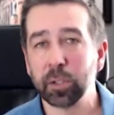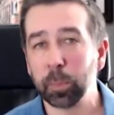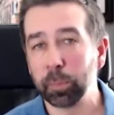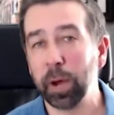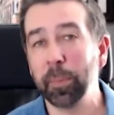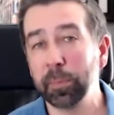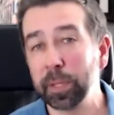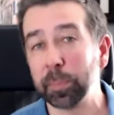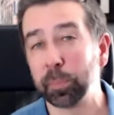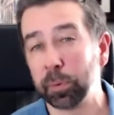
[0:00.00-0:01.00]
you're
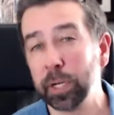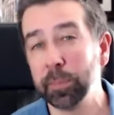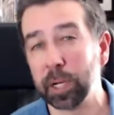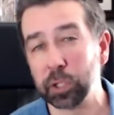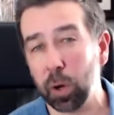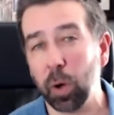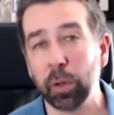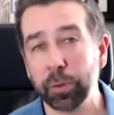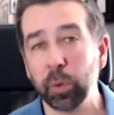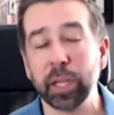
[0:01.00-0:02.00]
probably pretty much
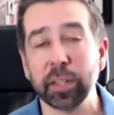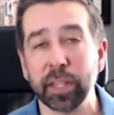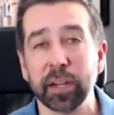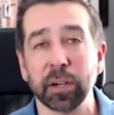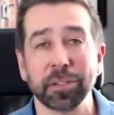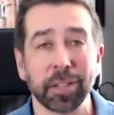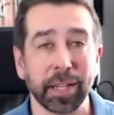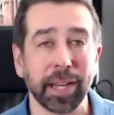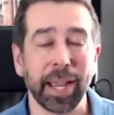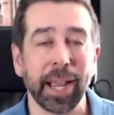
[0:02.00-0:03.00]
all the way there
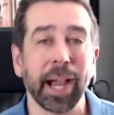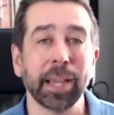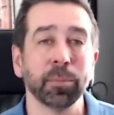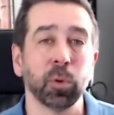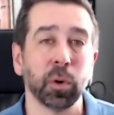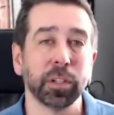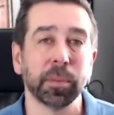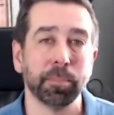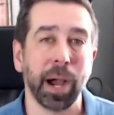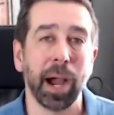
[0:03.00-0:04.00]
saying, hey, I am going to
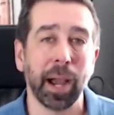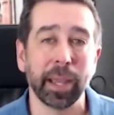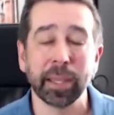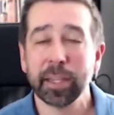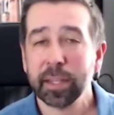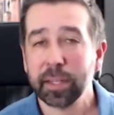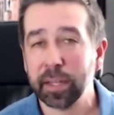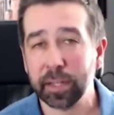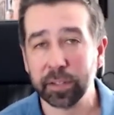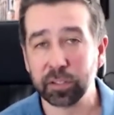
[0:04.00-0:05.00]
buy
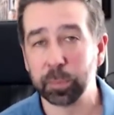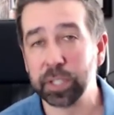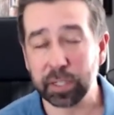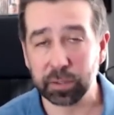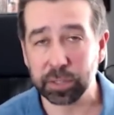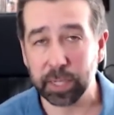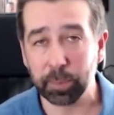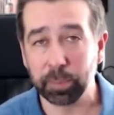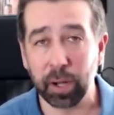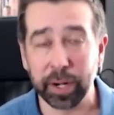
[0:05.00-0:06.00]
this particular type
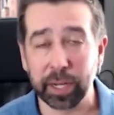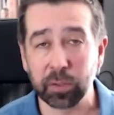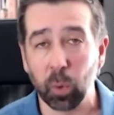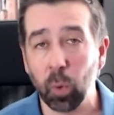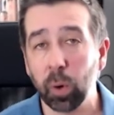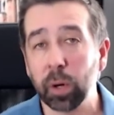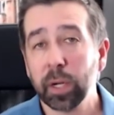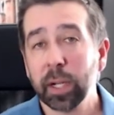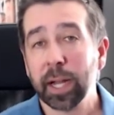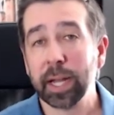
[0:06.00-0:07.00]
of product, or
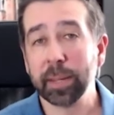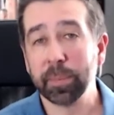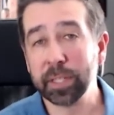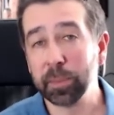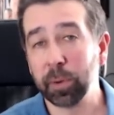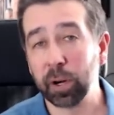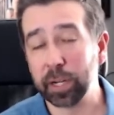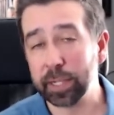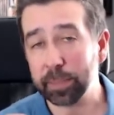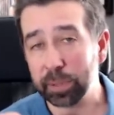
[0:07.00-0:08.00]
I'm in the
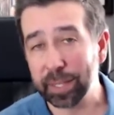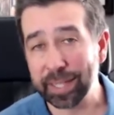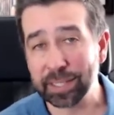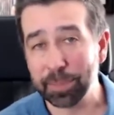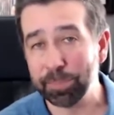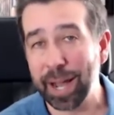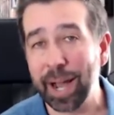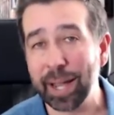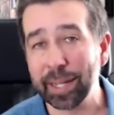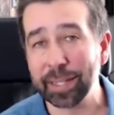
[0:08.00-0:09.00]
market and plan to
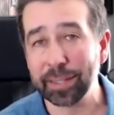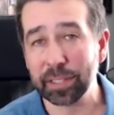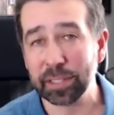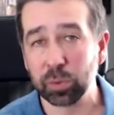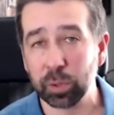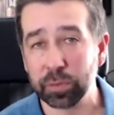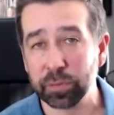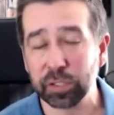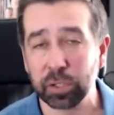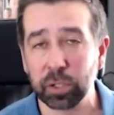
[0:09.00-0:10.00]
buy this sort of
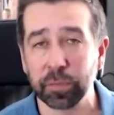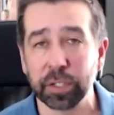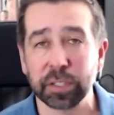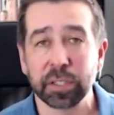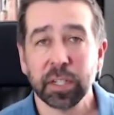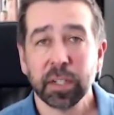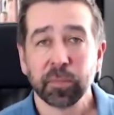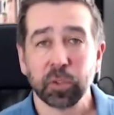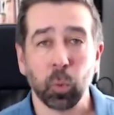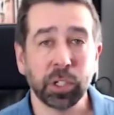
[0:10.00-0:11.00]
service.
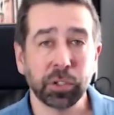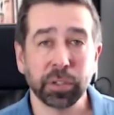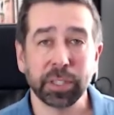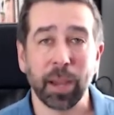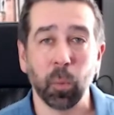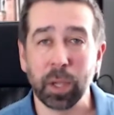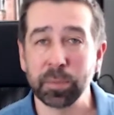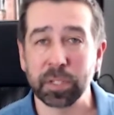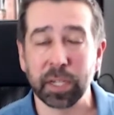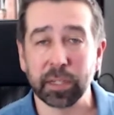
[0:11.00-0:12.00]
So once you're at that
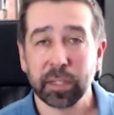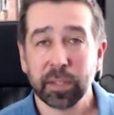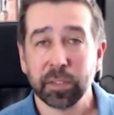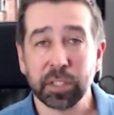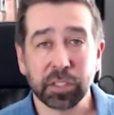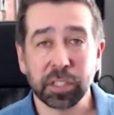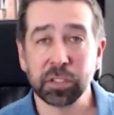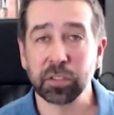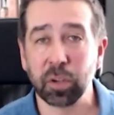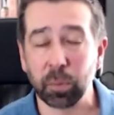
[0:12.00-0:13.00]
website, the
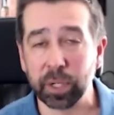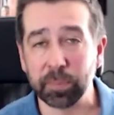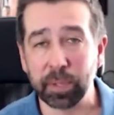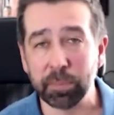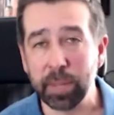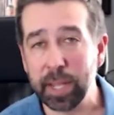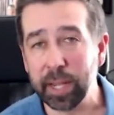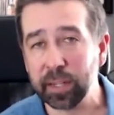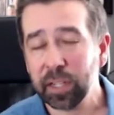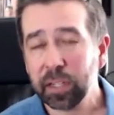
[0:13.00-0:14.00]
decision's already been
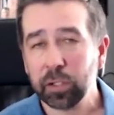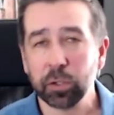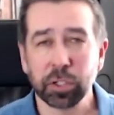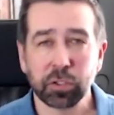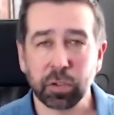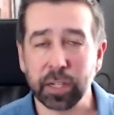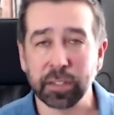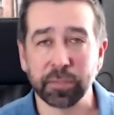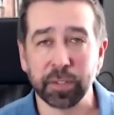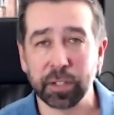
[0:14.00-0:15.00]
made. You're just trying
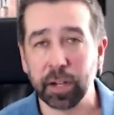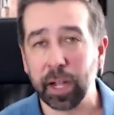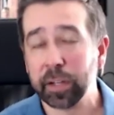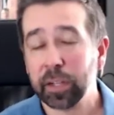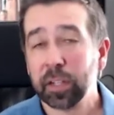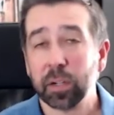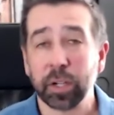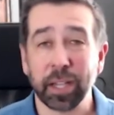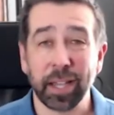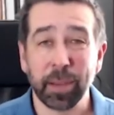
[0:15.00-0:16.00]
to figure out,
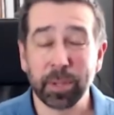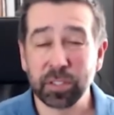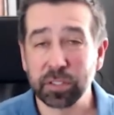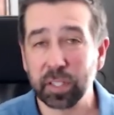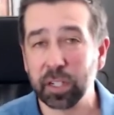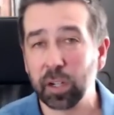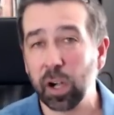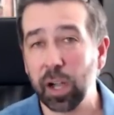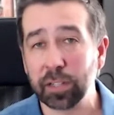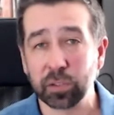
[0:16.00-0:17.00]
okay, how much is it going to
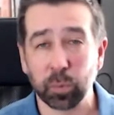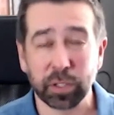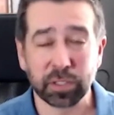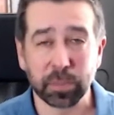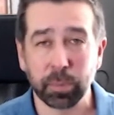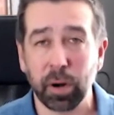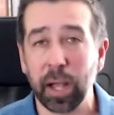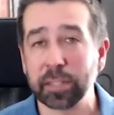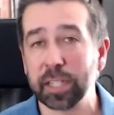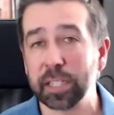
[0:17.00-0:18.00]
cost? What is the
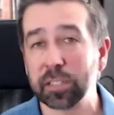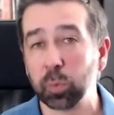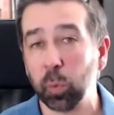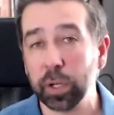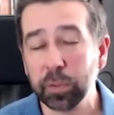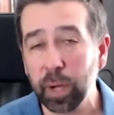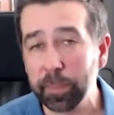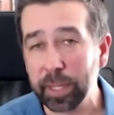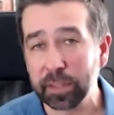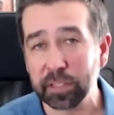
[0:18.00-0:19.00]
process? When do I
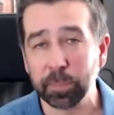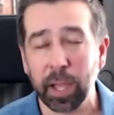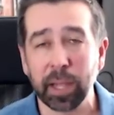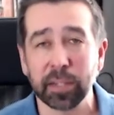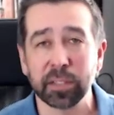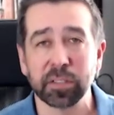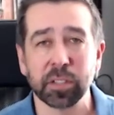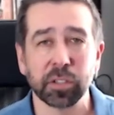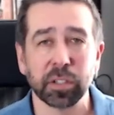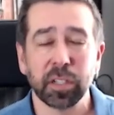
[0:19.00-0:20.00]
make this buying
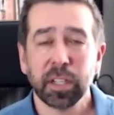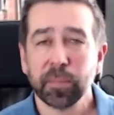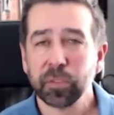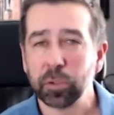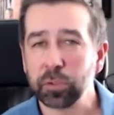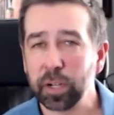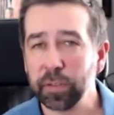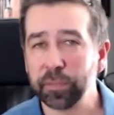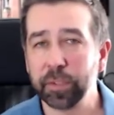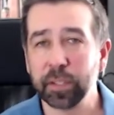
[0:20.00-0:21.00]
decision? So you're trying to
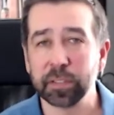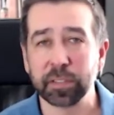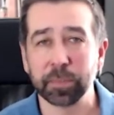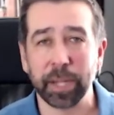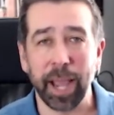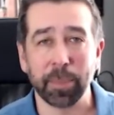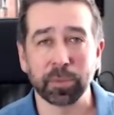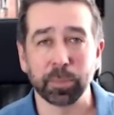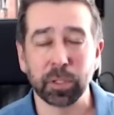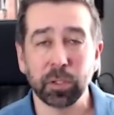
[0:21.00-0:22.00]
fill in some
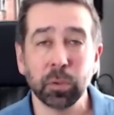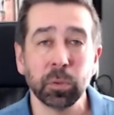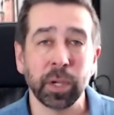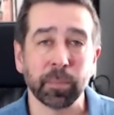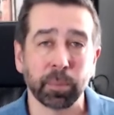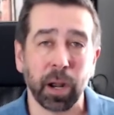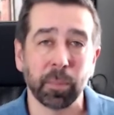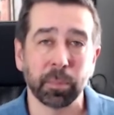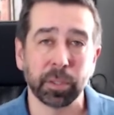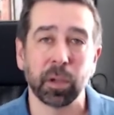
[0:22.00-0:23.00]
gaps, but you have
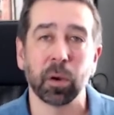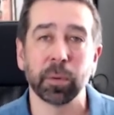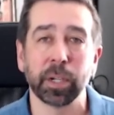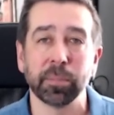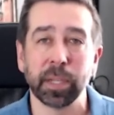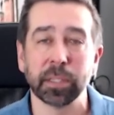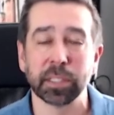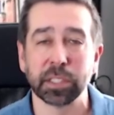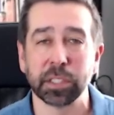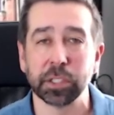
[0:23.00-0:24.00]
probably already made the
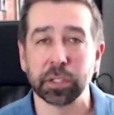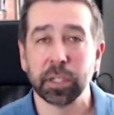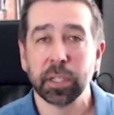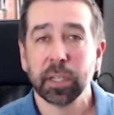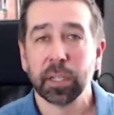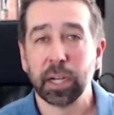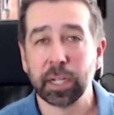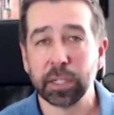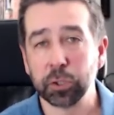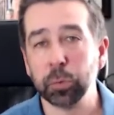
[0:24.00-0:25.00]
decision
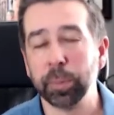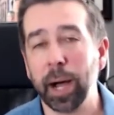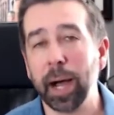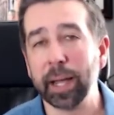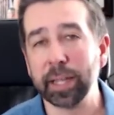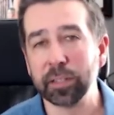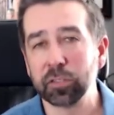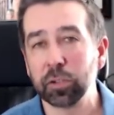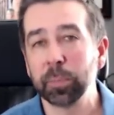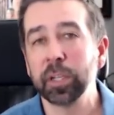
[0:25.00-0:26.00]
to buy. And
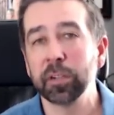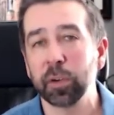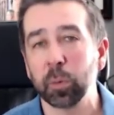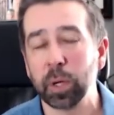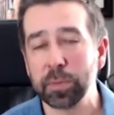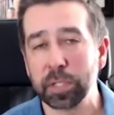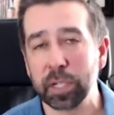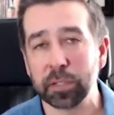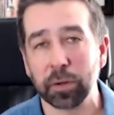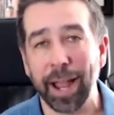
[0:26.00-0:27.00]
so many of our
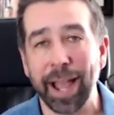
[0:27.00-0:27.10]
websites are